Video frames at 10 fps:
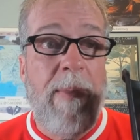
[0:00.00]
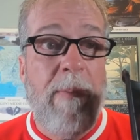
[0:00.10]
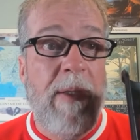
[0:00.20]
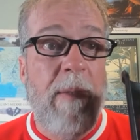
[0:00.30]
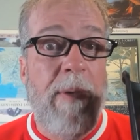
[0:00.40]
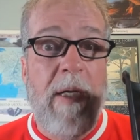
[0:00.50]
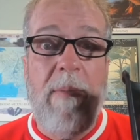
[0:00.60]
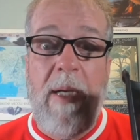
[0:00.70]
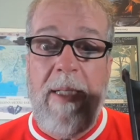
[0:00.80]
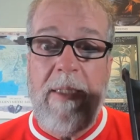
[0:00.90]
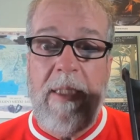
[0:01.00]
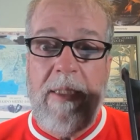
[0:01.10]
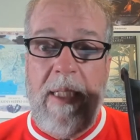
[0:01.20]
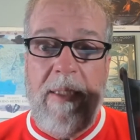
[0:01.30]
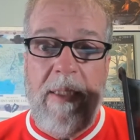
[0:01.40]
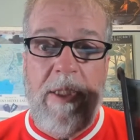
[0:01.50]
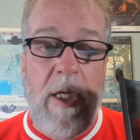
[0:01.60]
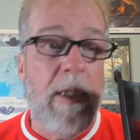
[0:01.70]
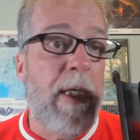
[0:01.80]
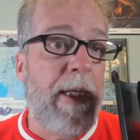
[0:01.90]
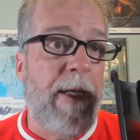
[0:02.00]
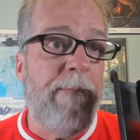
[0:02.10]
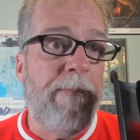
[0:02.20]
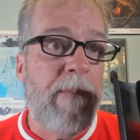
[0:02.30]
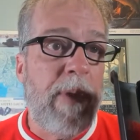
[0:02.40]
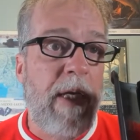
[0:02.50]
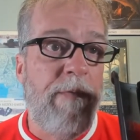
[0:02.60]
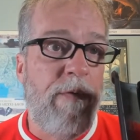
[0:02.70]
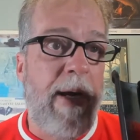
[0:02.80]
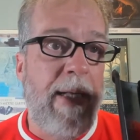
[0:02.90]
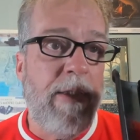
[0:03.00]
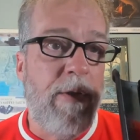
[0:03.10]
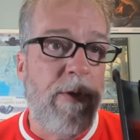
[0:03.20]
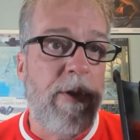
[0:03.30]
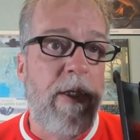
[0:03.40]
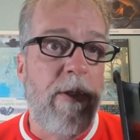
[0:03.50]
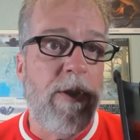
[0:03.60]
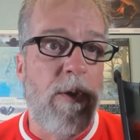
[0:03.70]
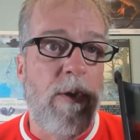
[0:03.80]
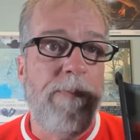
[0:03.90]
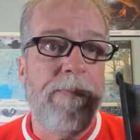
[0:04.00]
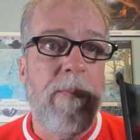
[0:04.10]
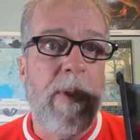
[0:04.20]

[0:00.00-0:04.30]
But the bottom line is that this young lady in France, 13 years old,